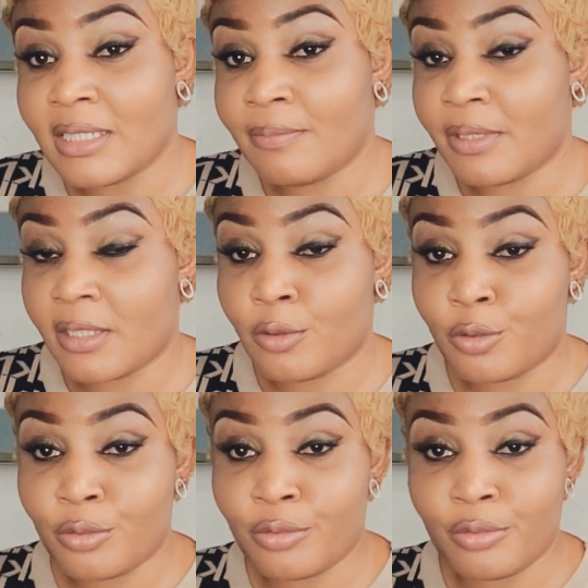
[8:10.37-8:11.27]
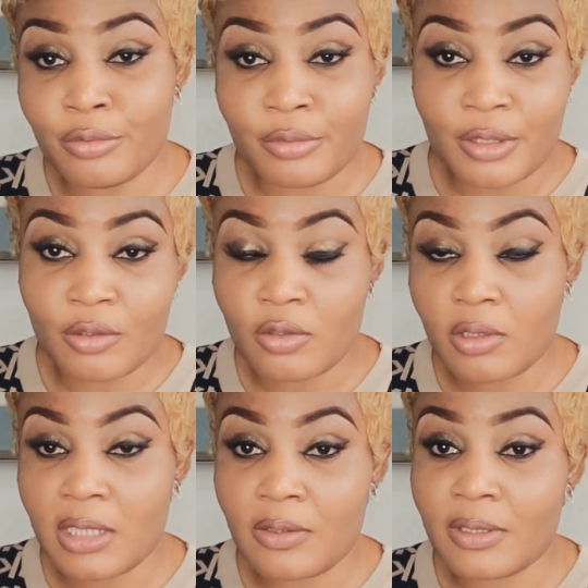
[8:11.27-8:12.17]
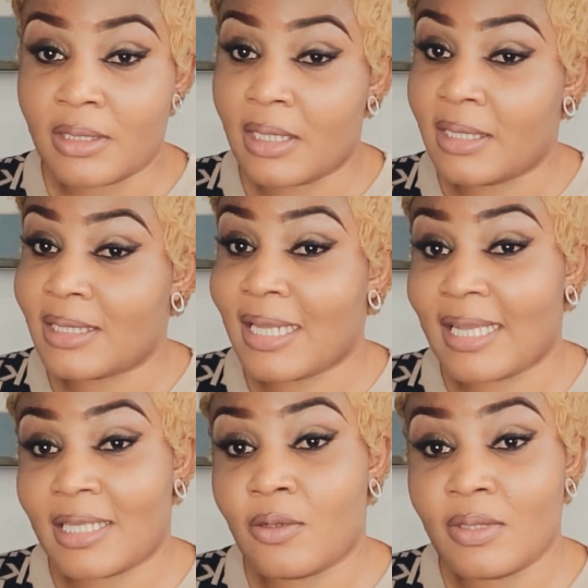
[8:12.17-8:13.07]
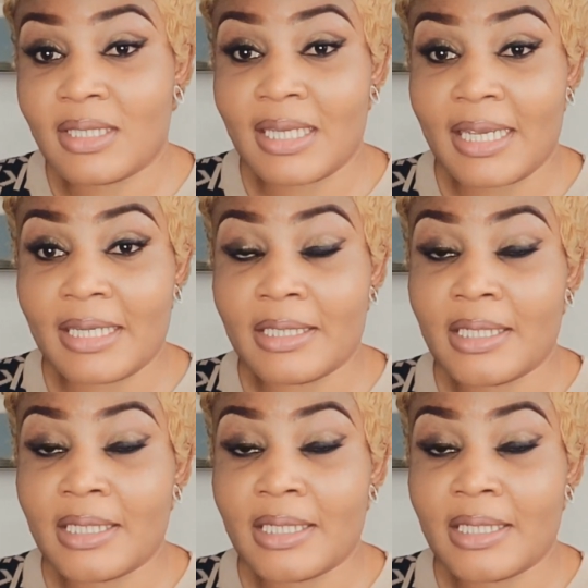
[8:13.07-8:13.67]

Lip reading: they begin to talk down on things. Like they would say,